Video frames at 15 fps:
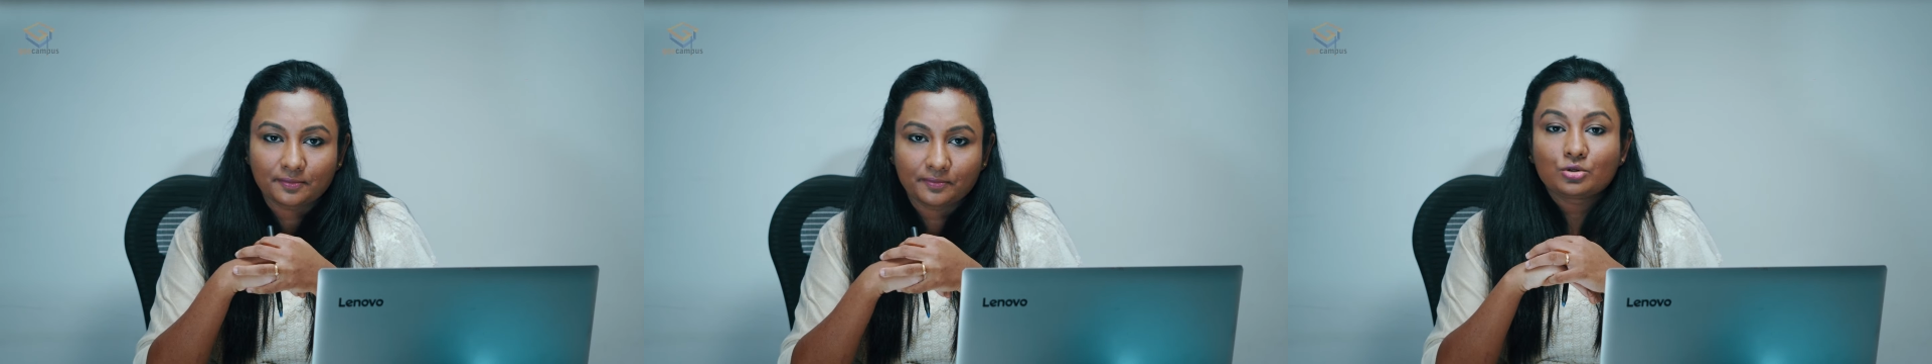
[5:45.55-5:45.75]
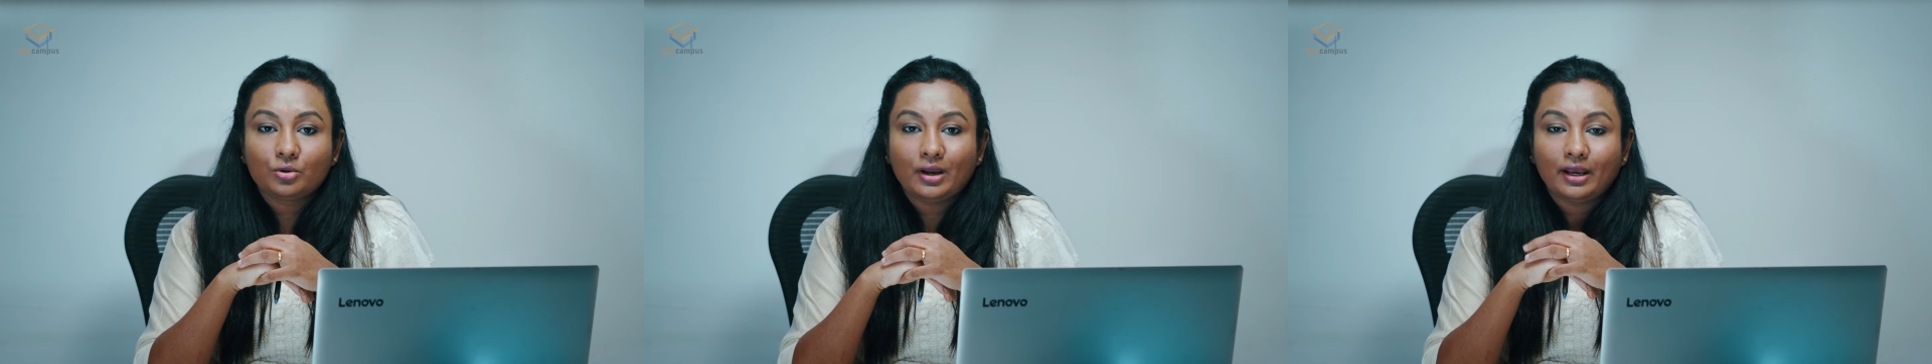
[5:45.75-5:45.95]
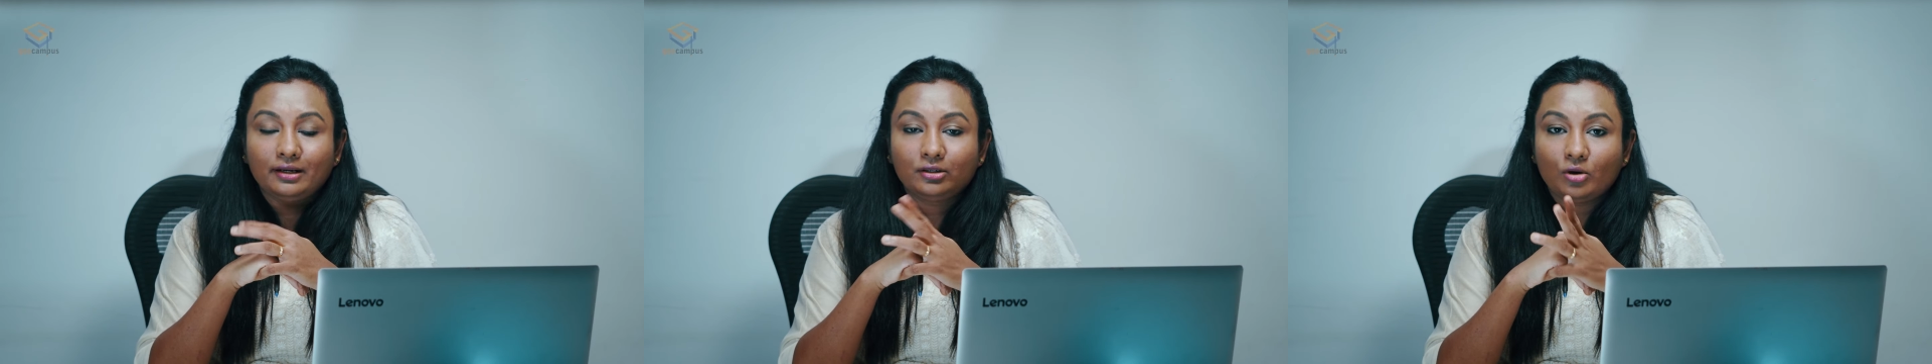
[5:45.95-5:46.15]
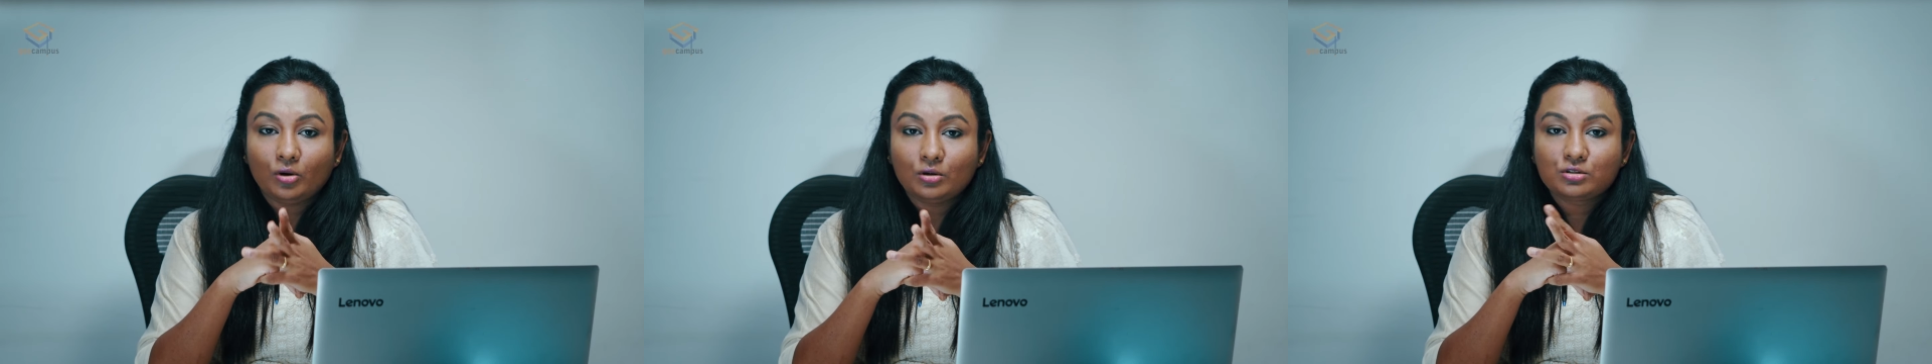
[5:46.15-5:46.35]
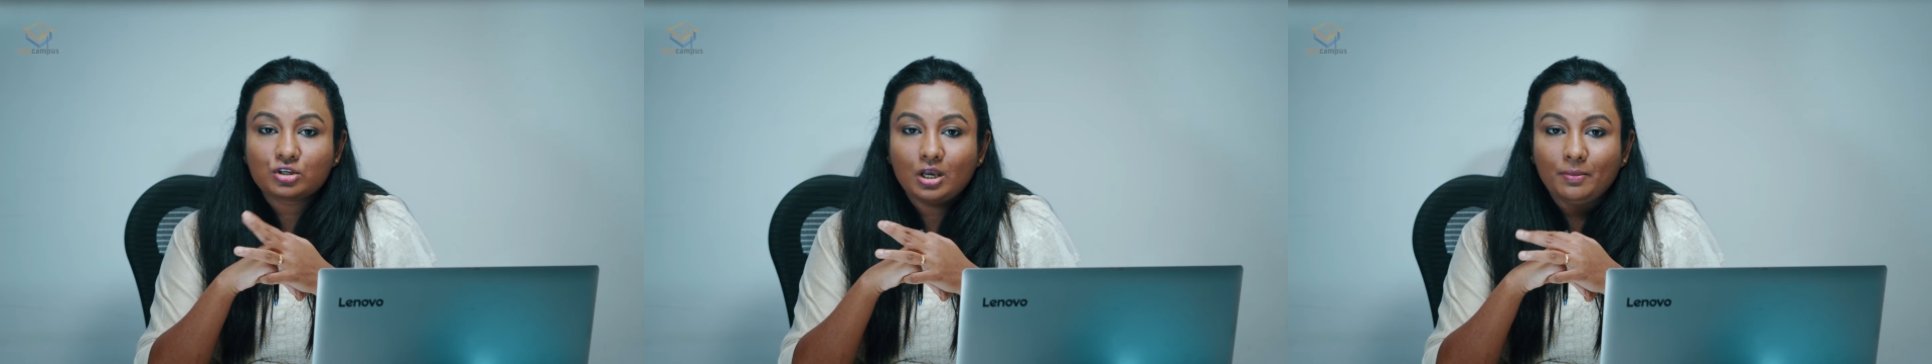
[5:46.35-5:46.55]
So, and
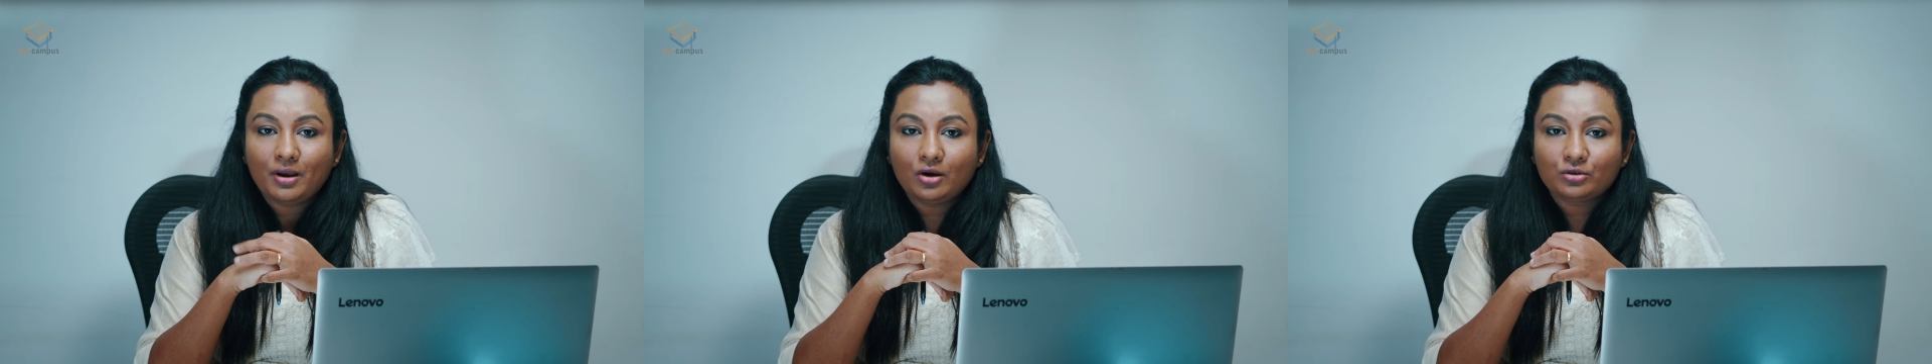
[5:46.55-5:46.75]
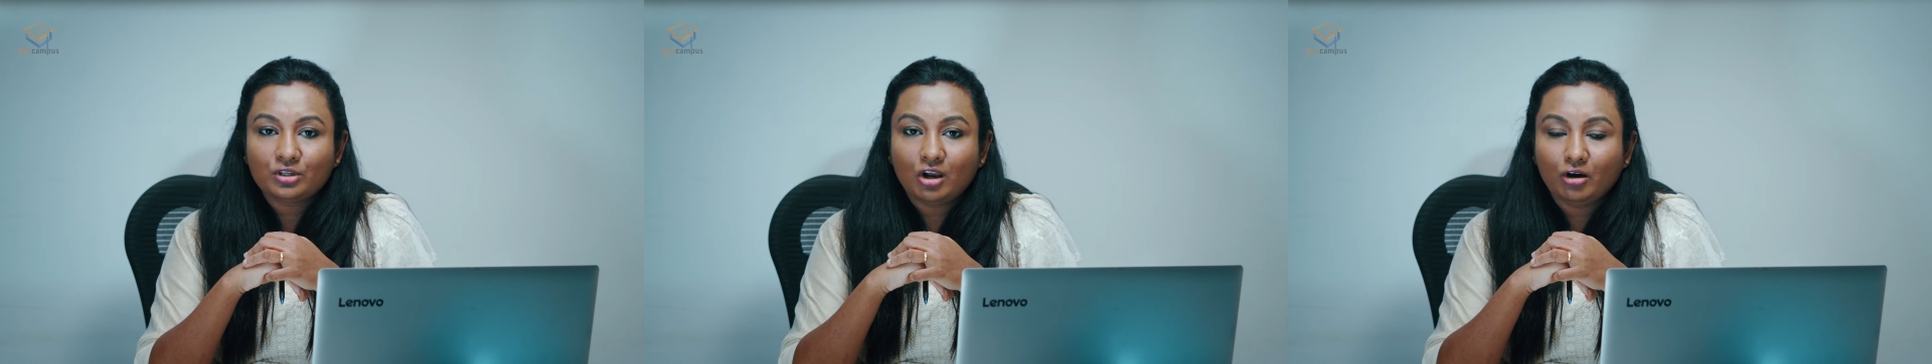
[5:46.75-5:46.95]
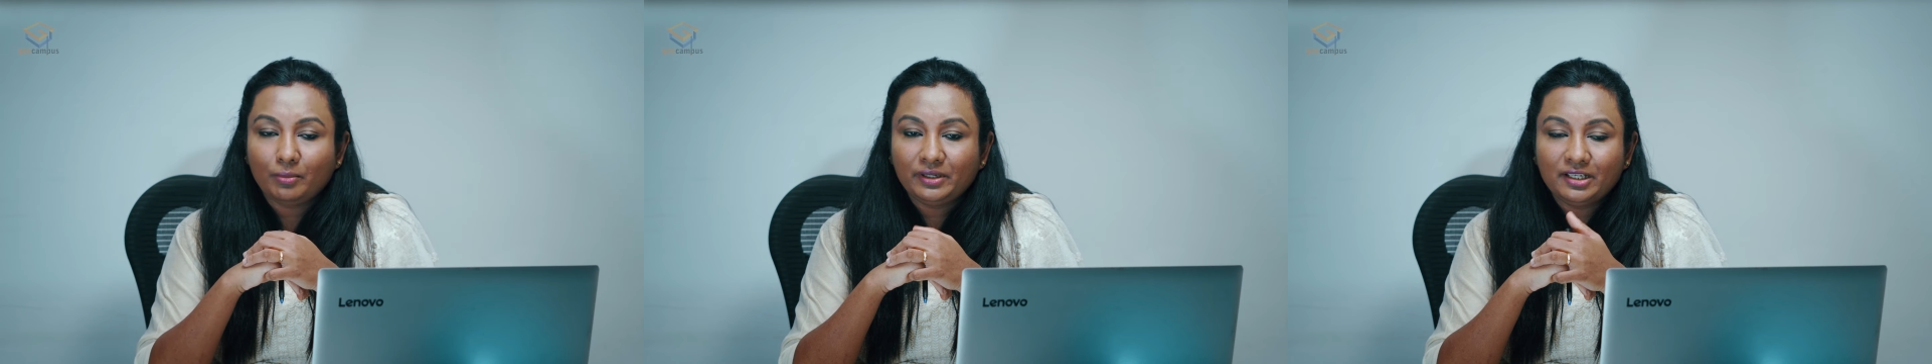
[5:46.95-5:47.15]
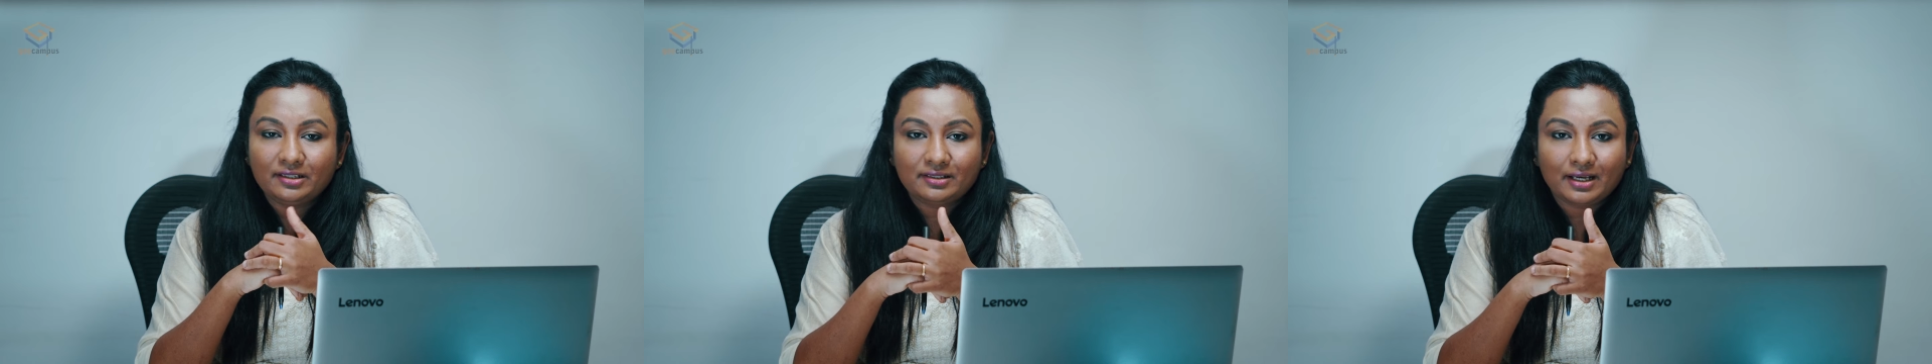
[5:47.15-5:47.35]
also about how many